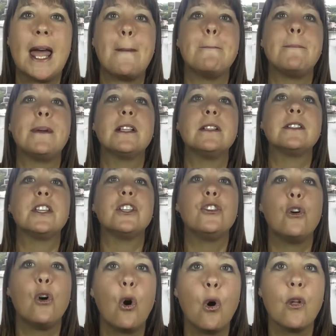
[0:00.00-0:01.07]
and building
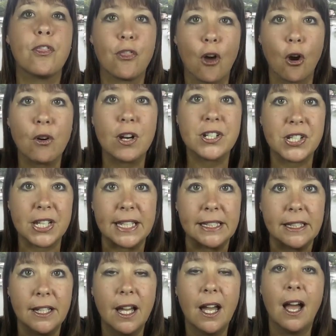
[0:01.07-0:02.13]
your authority.